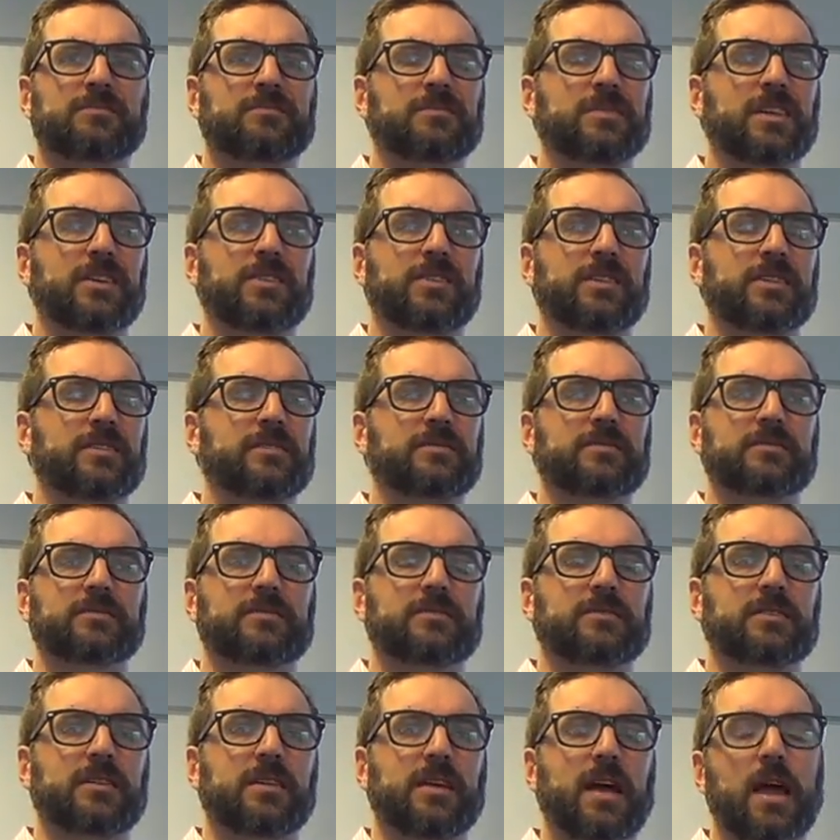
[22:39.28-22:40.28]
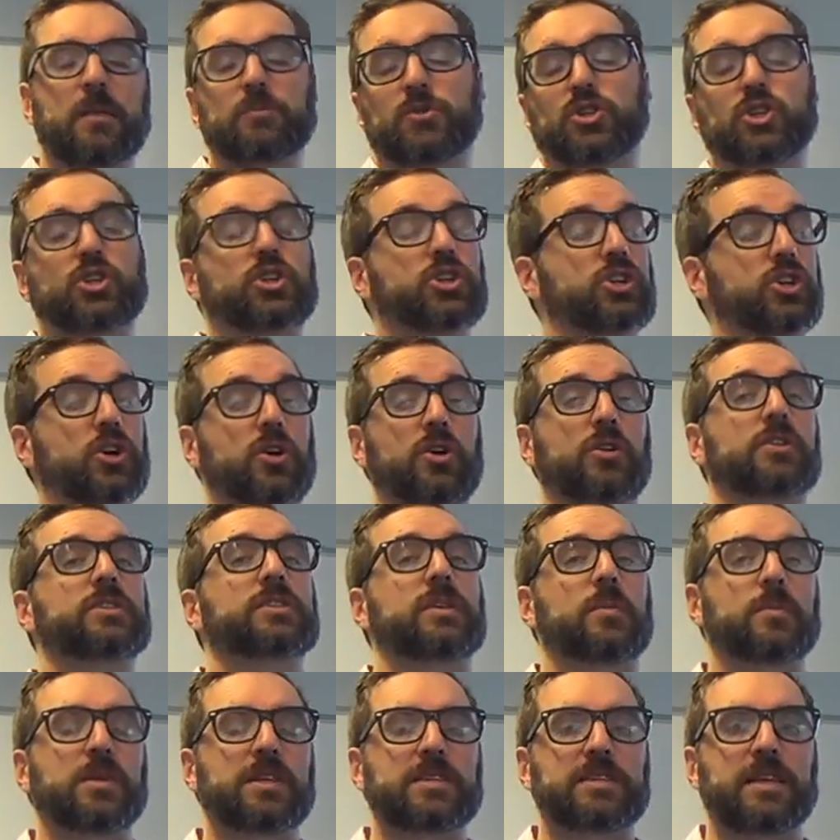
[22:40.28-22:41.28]
No idea. I'm sure
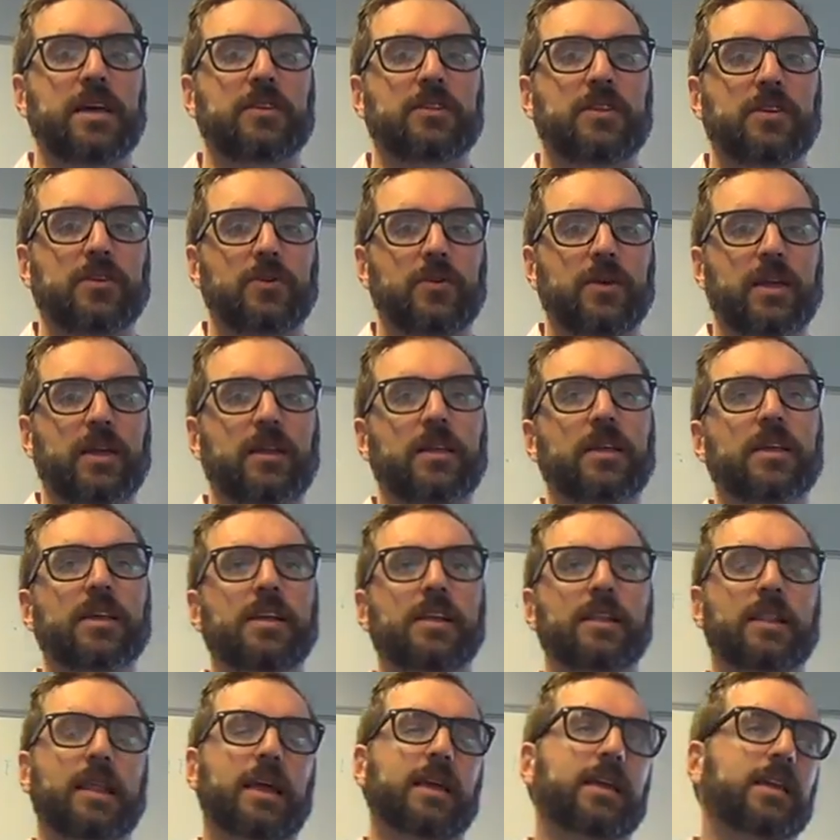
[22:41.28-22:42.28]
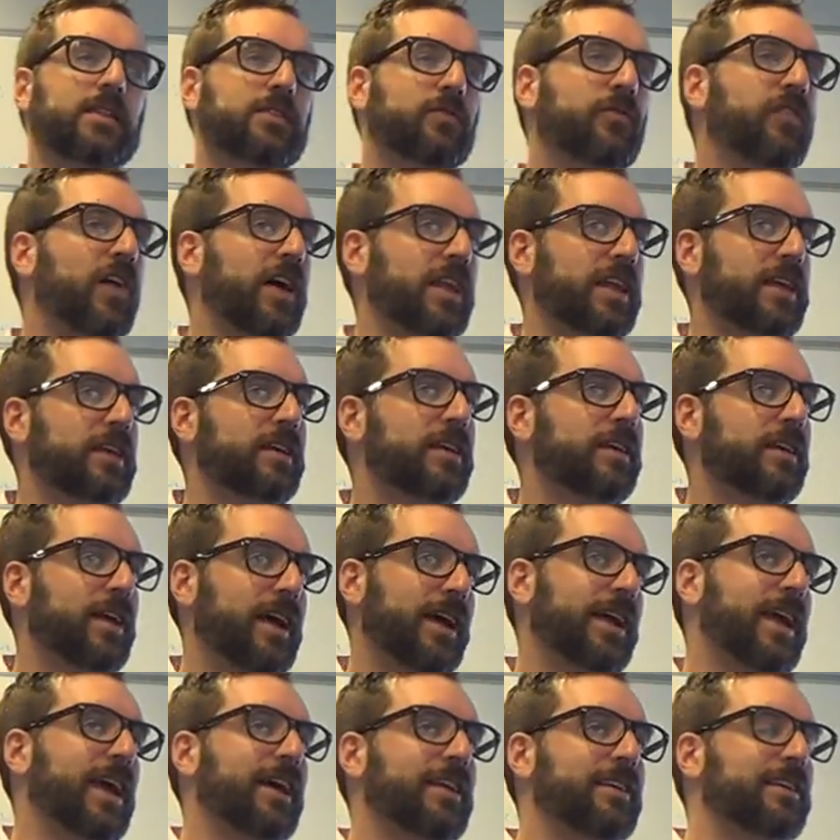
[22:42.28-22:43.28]
somebody's out there doing it. Like, it's funny.
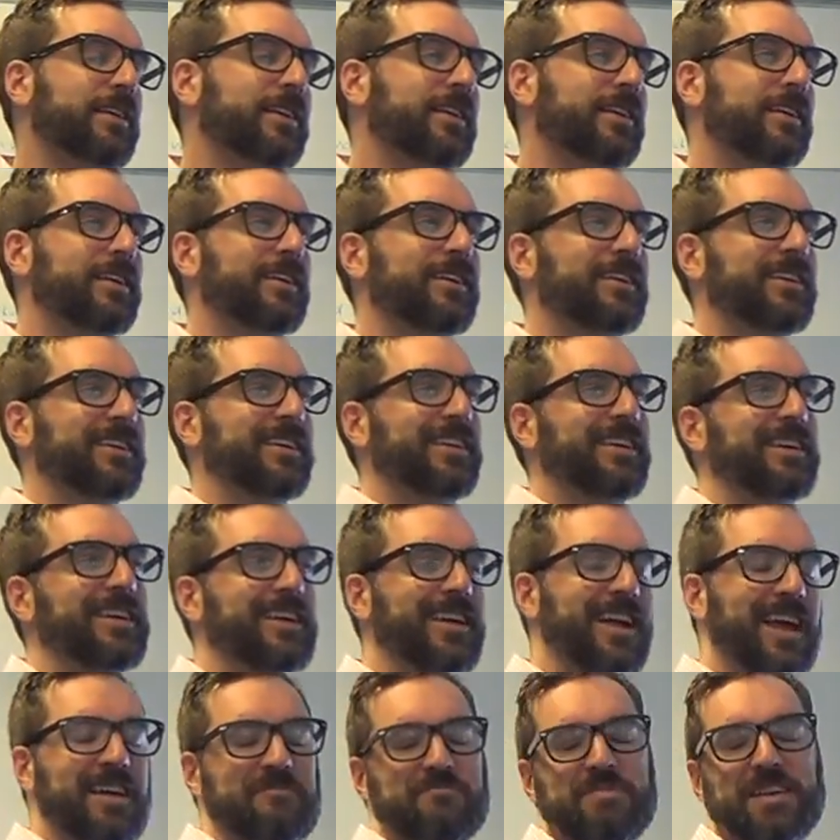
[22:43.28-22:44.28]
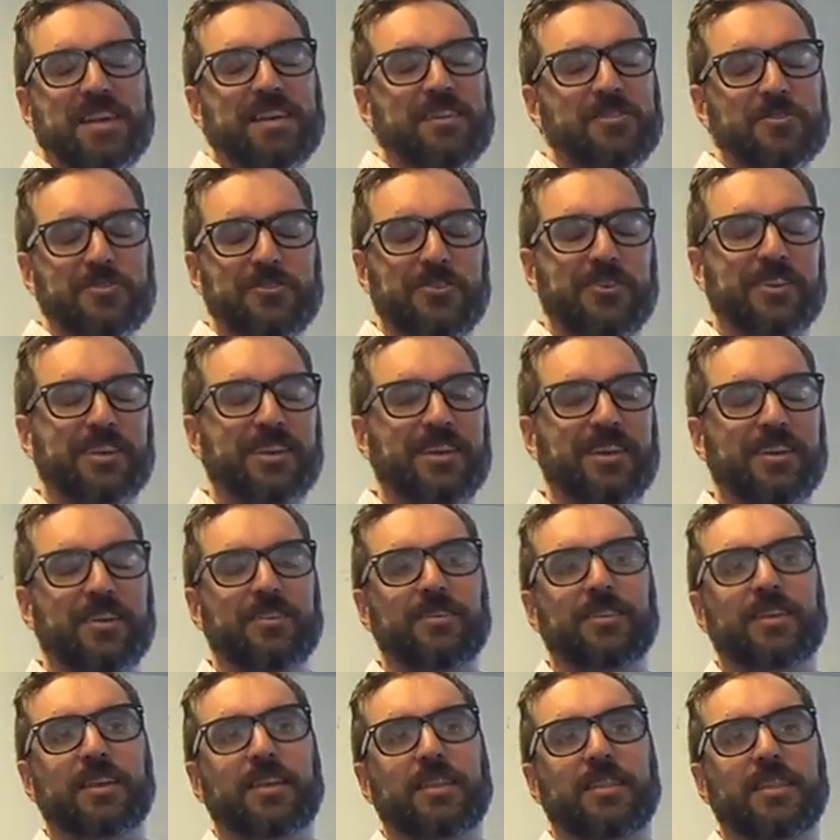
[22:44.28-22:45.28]
Again, I've been at Google a
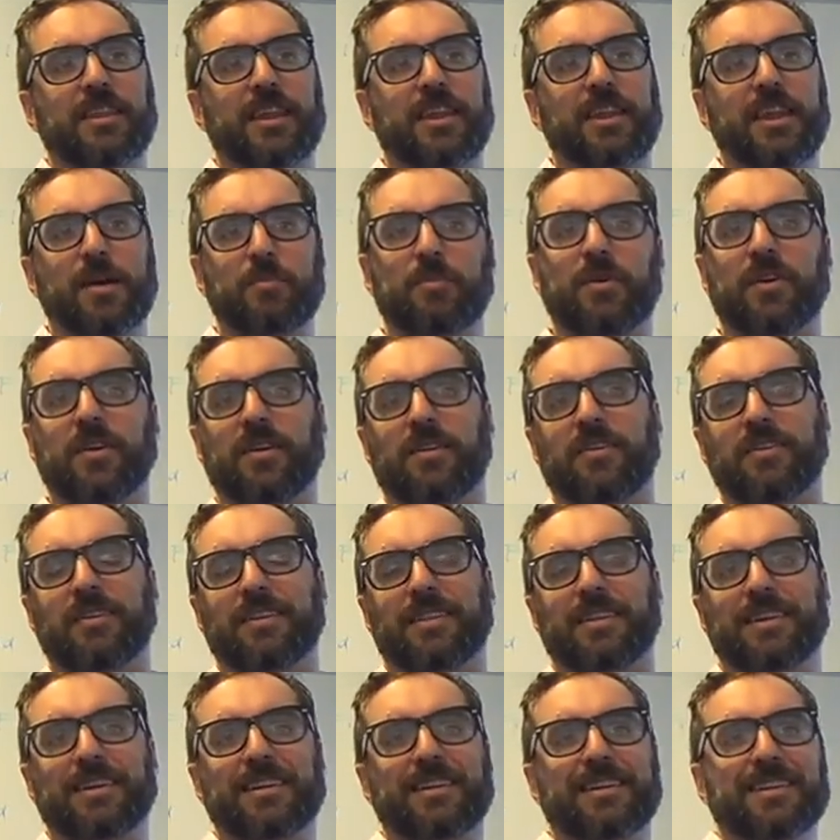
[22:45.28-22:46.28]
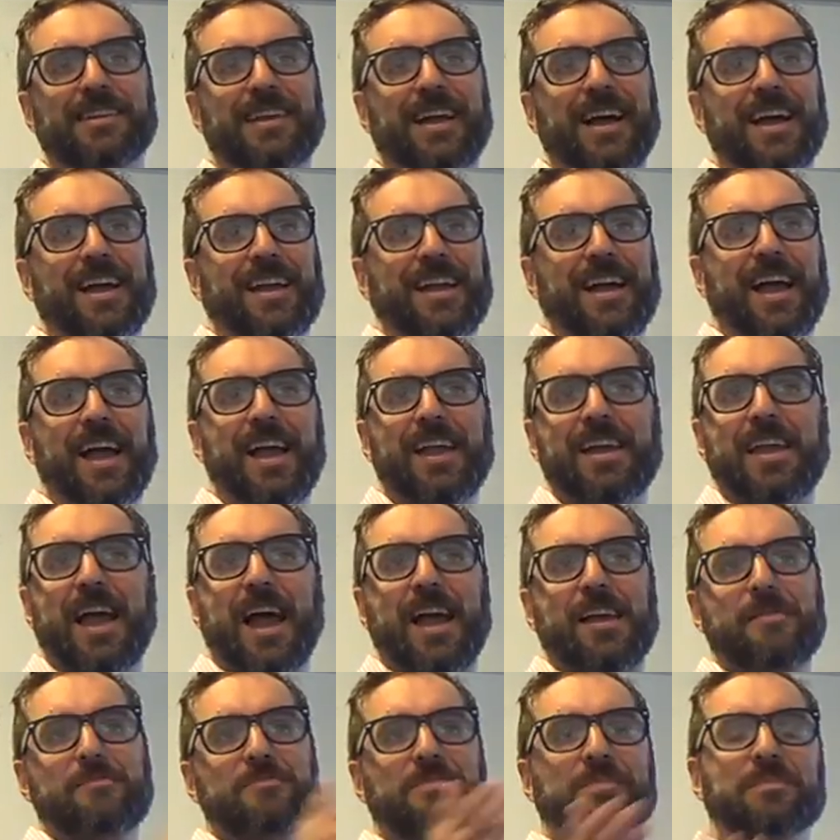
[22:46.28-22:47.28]
year. The number, uh, I, I,
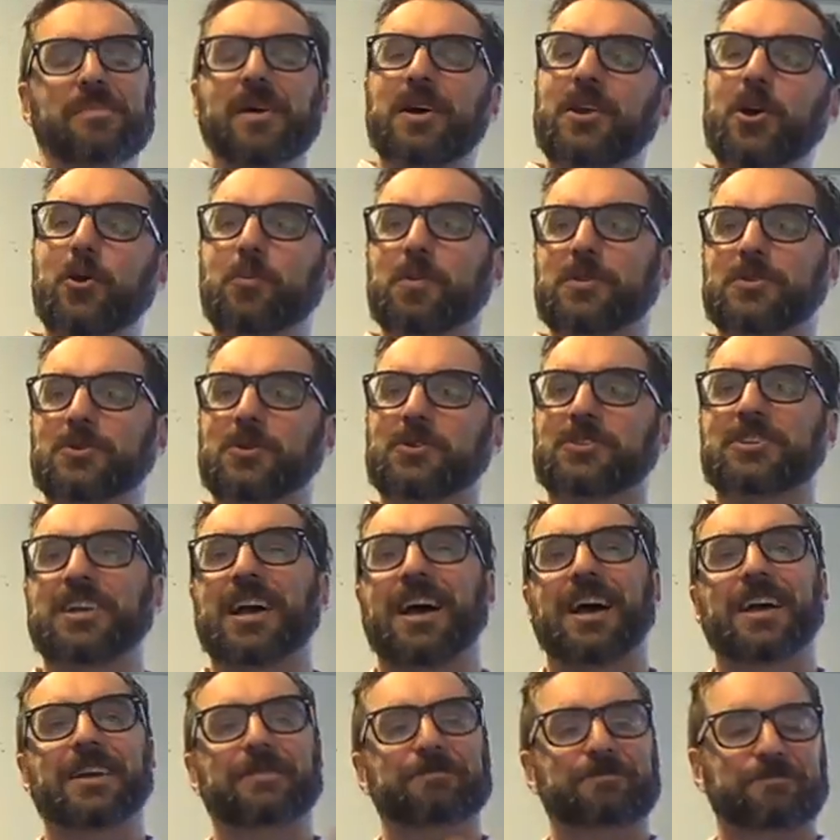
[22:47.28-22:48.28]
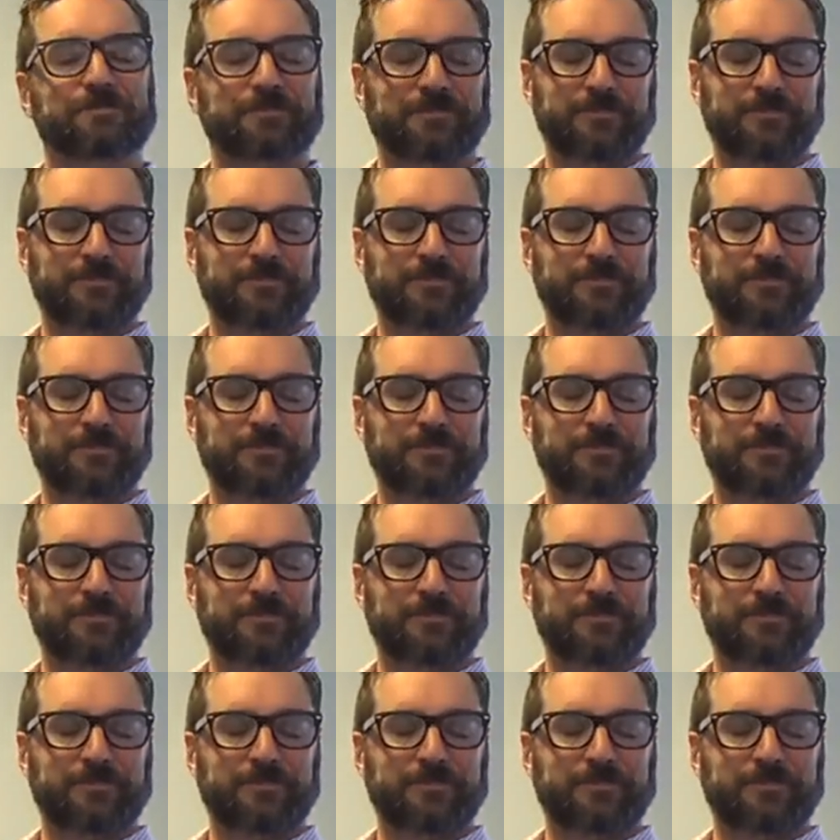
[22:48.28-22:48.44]
I'm an open source guy.